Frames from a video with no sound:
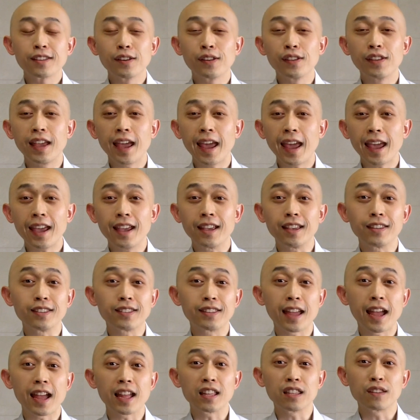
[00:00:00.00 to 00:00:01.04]
So the A
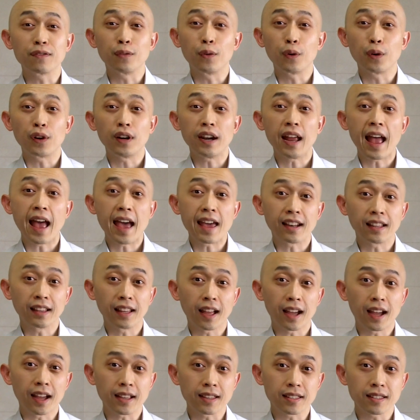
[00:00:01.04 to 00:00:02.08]
stands for
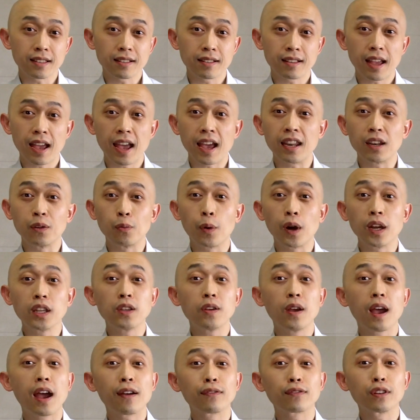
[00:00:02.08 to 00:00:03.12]
analyze, and
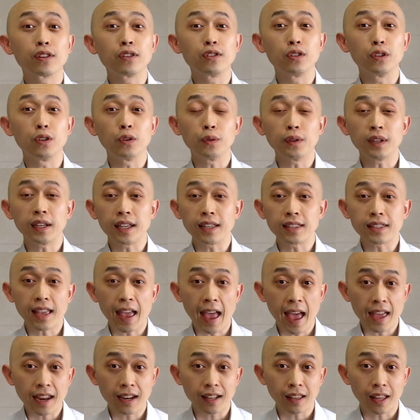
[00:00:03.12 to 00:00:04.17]
what you have to do is
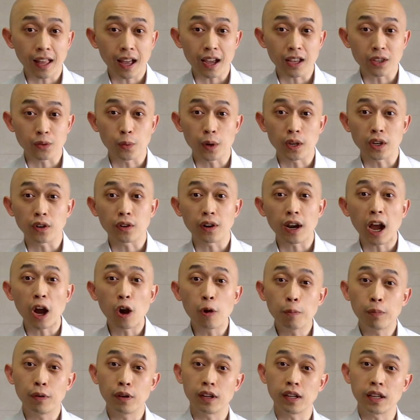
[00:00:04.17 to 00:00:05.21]
analyze what your
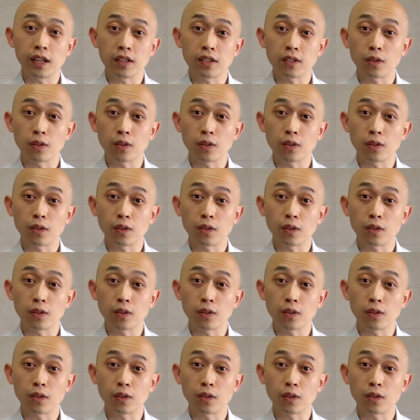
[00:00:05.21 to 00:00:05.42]
output